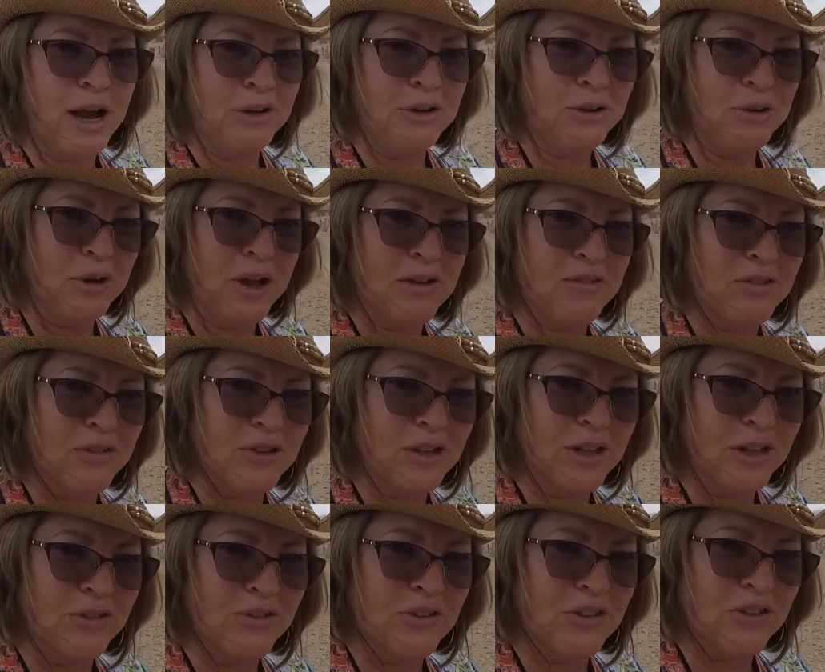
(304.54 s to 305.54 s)
I do have his
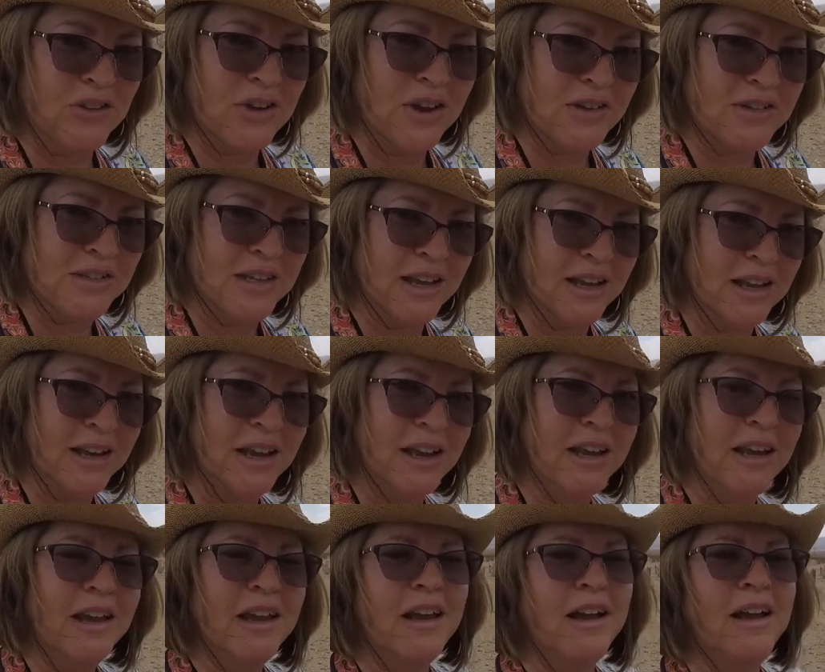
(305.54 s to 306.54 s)
gloves, as I said.
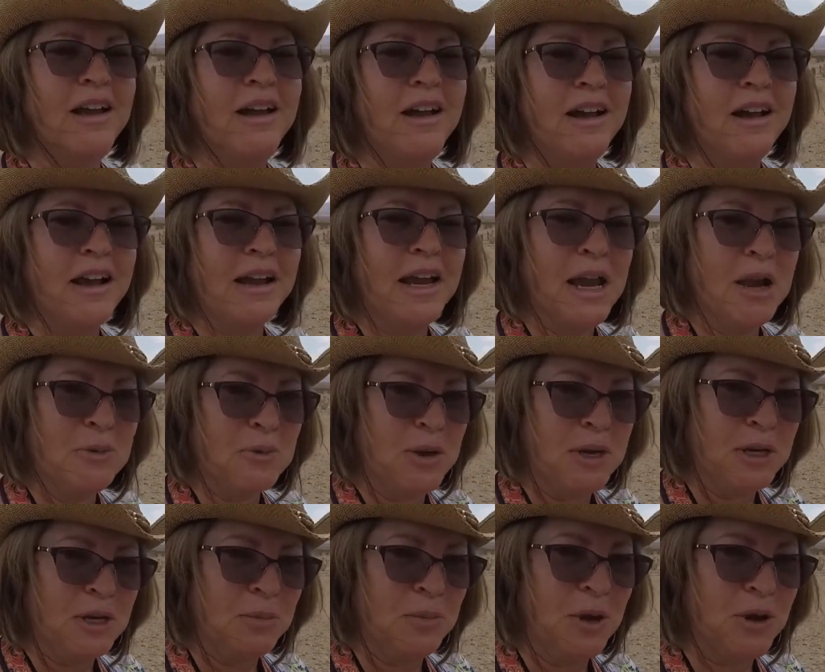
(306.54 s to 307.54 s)
I can't
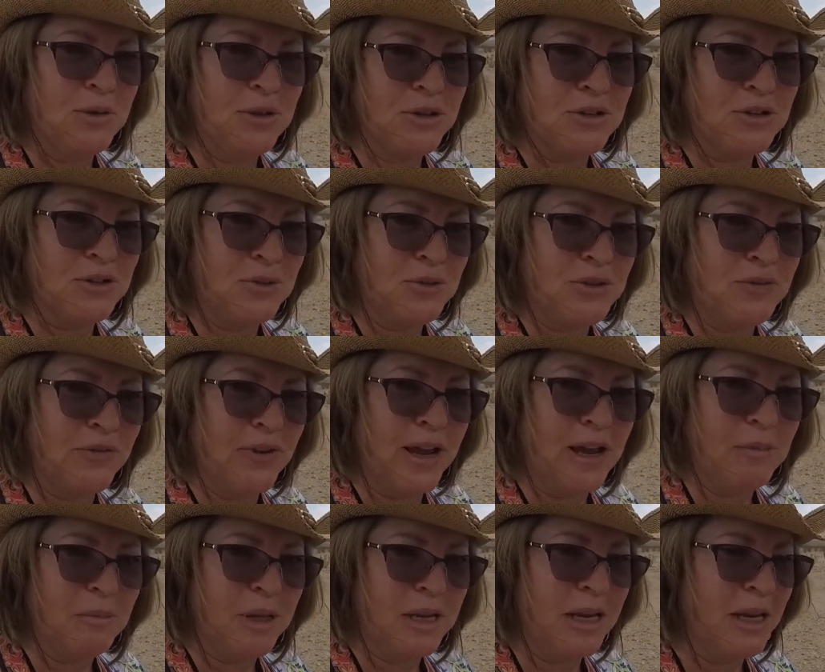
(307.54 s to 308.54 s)
wait to mail this to his
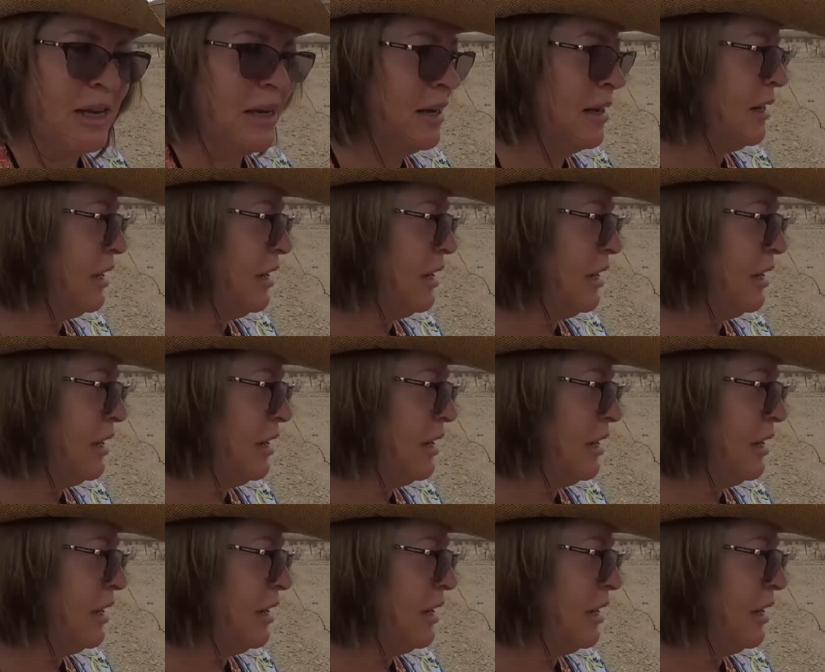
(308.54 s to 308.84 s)
family.